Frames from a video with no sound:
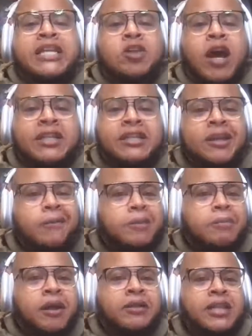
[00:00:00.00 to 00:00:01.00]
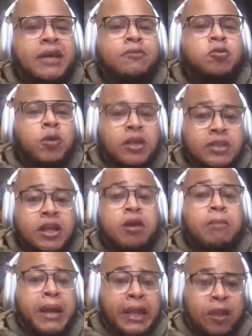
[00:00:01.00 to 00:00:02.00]
So I tell people all the time, you want to
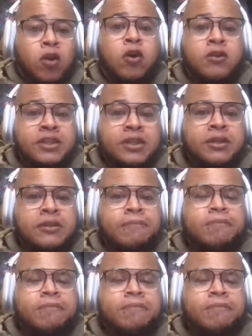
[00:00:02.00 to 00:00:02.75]
talk about loyalty,